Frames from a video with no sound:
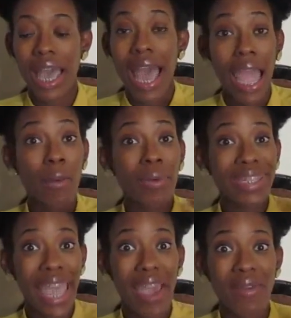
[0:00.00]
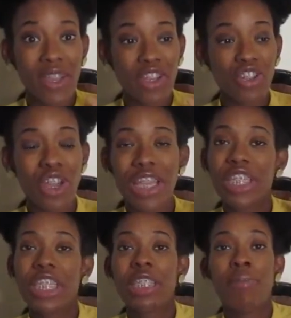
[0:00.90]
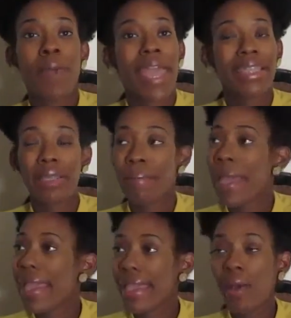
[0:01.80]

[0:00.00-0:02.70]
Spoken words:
I was having contractions back to back.